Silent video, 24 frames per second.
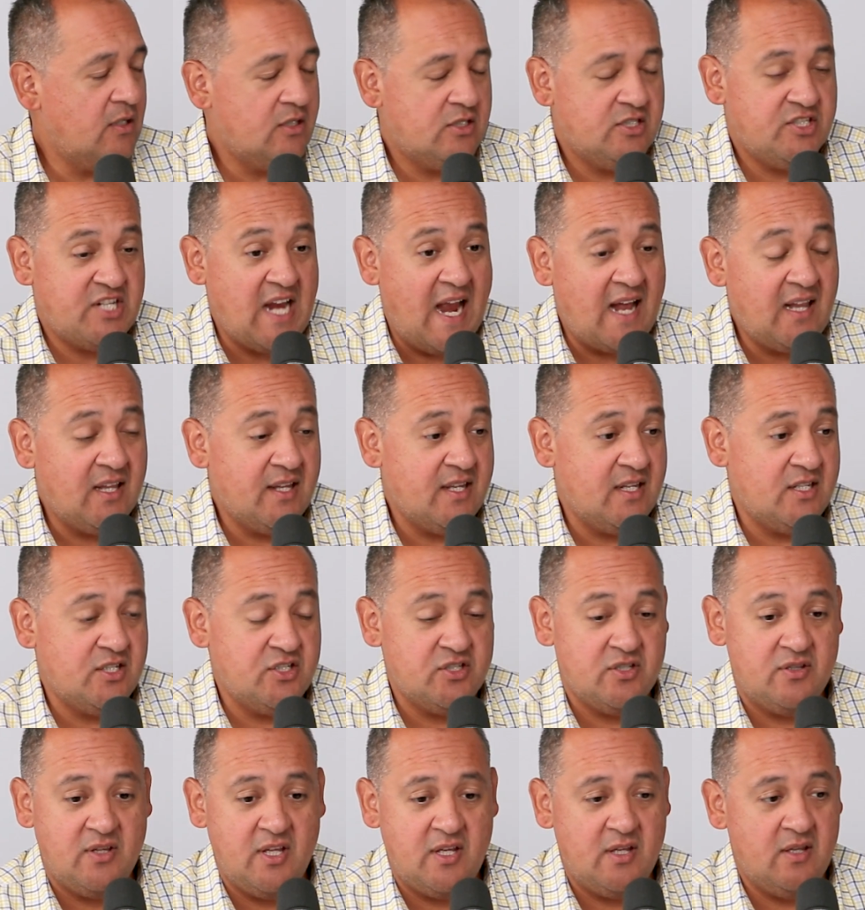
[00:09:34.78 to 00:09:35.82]

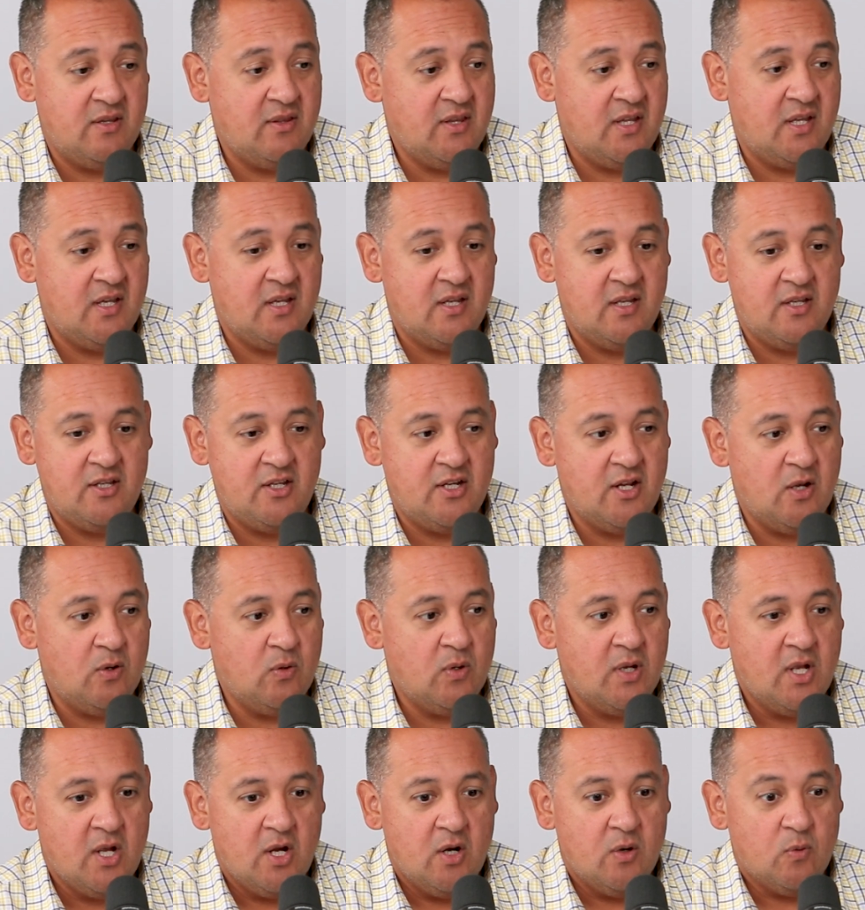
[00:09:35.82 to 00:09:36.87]
challenge
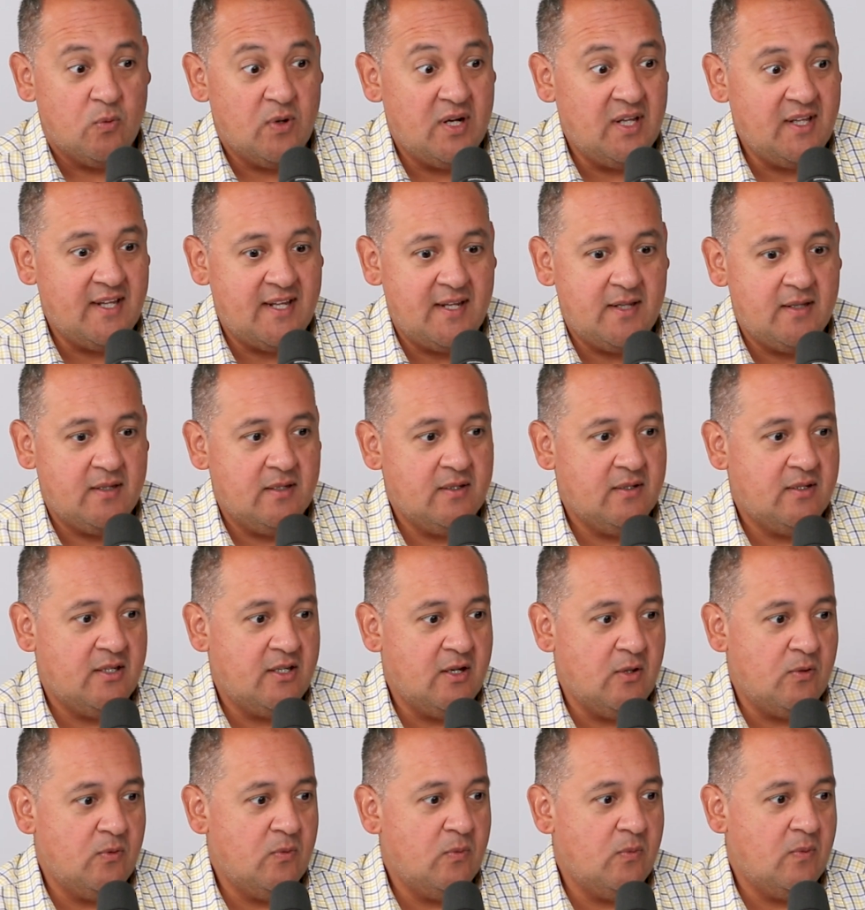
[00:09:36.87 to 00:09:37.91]
the really
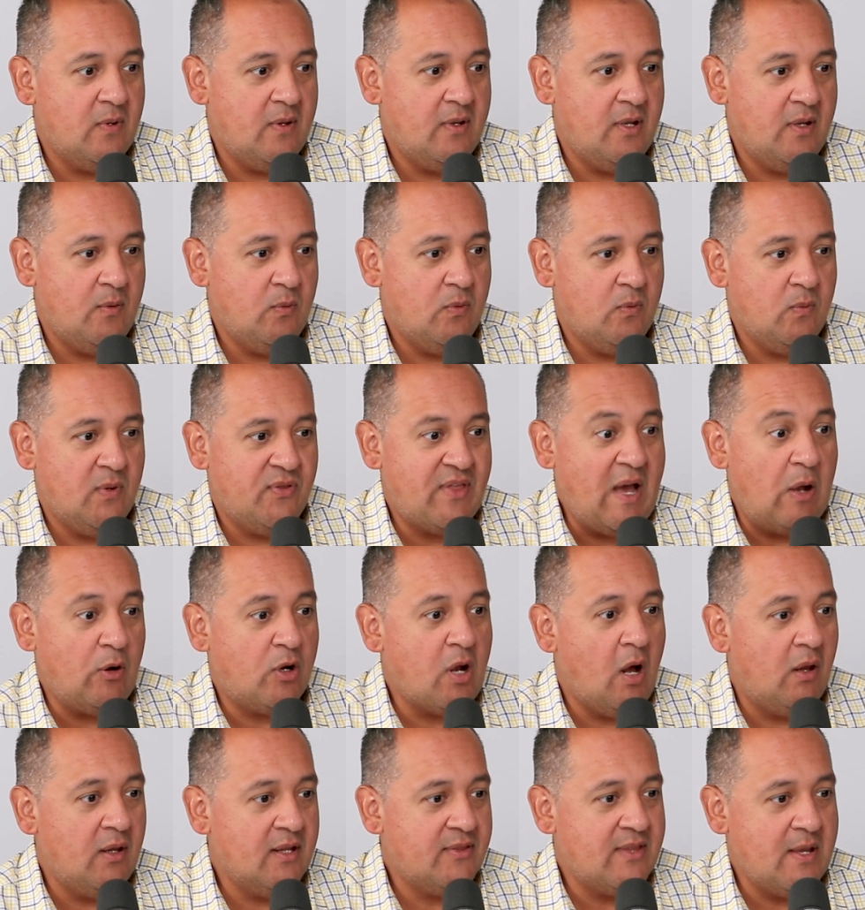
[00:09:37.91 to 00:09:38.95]
without
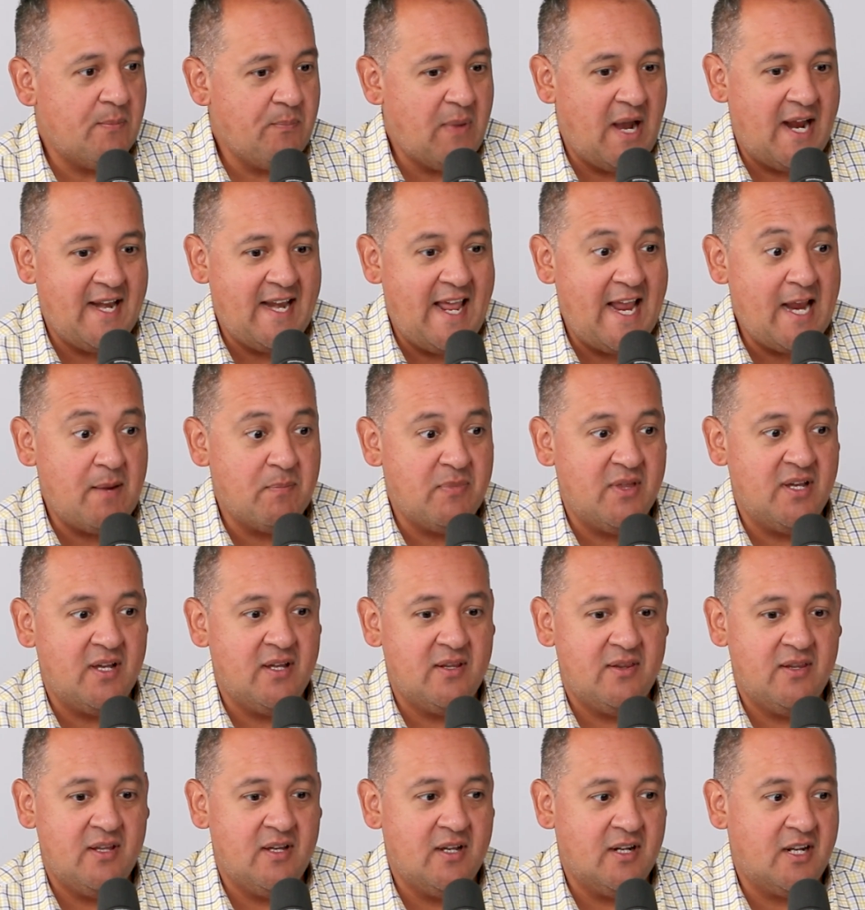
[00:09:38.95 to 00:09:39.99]
calling them by name,
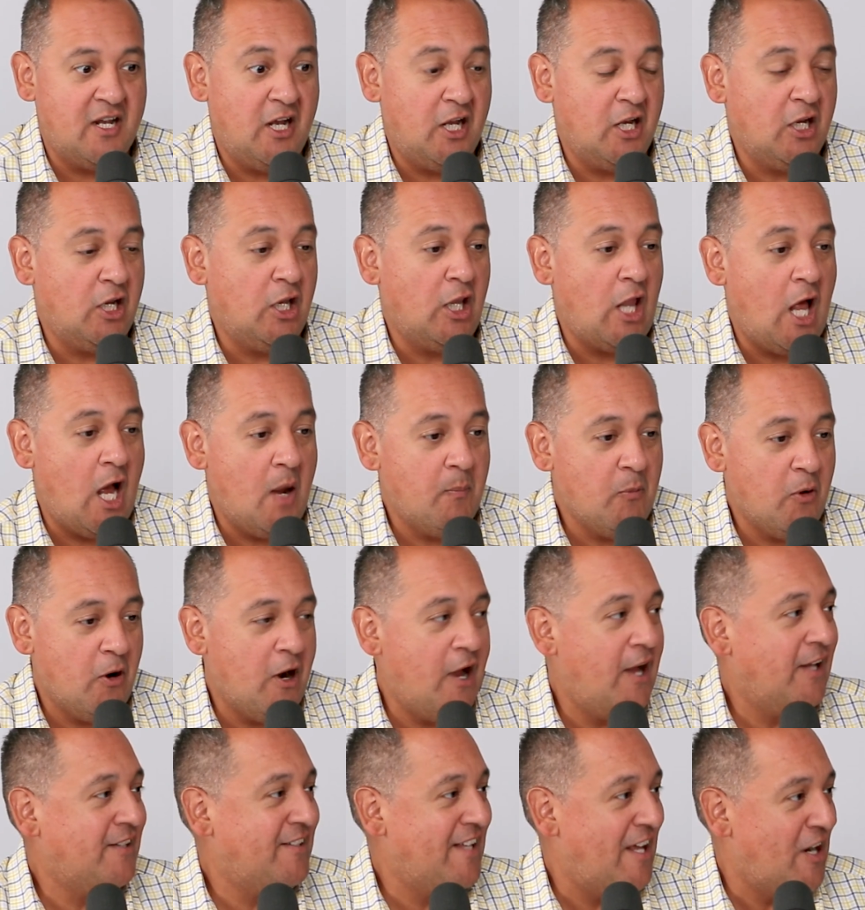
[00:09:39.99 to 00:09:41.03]
the
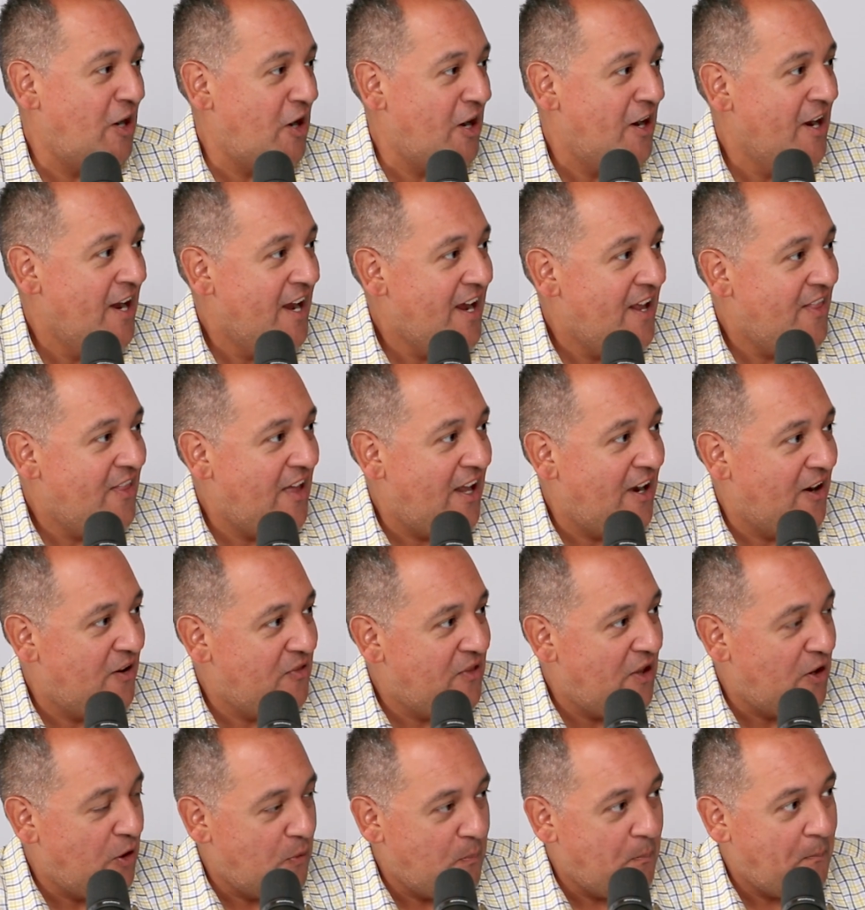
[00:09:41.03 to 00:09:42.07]
conglomerates that
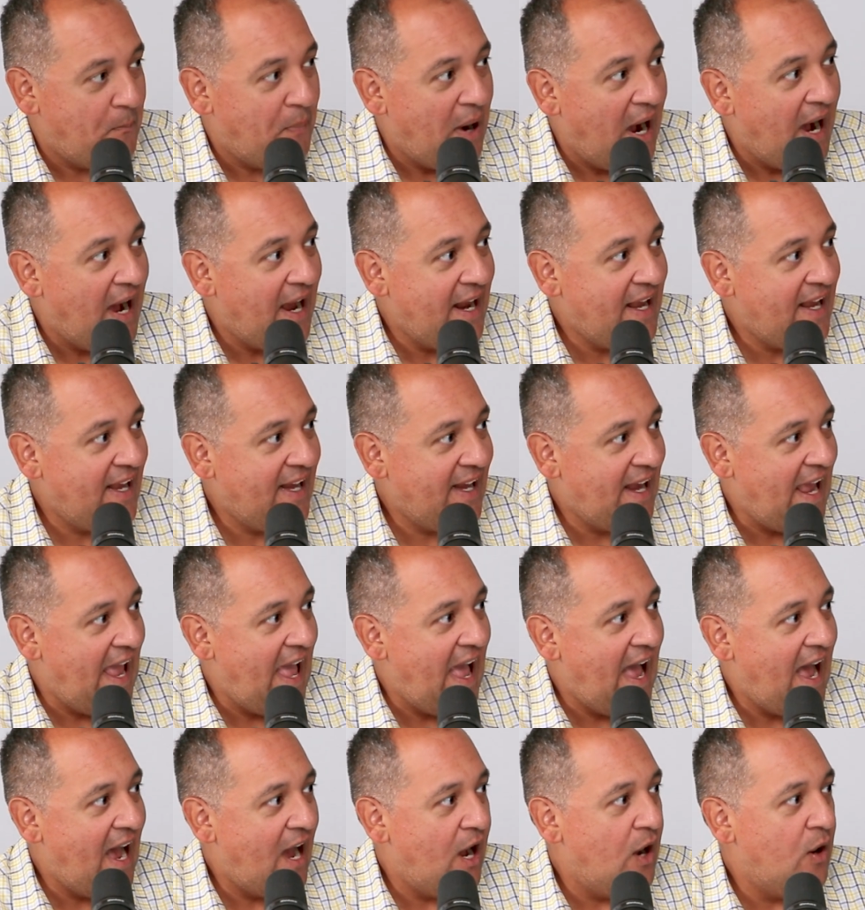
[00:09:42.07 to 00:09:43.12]
are buying
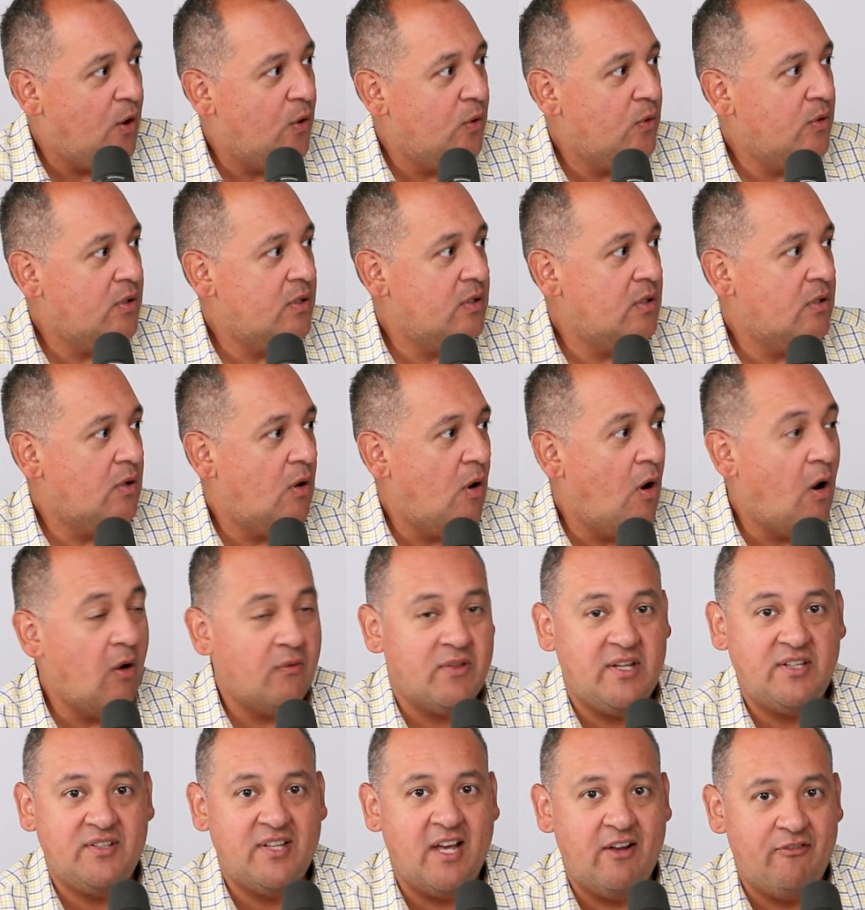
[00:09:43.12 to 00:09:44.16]
out all
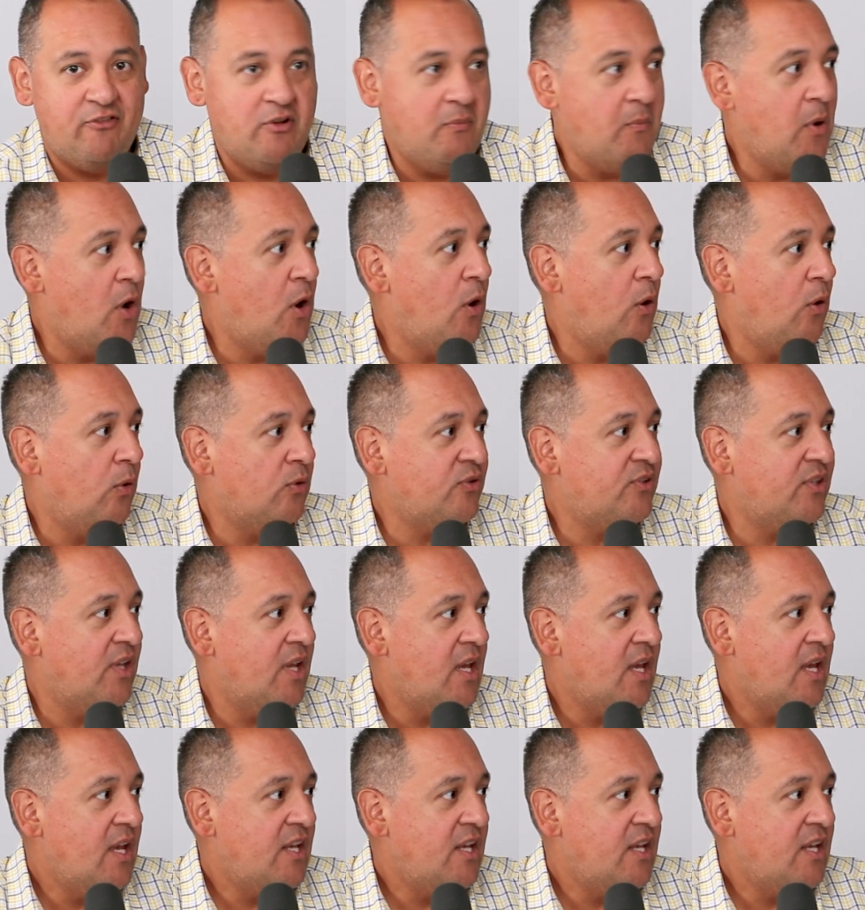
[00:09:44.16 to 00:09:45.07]
these FMOs,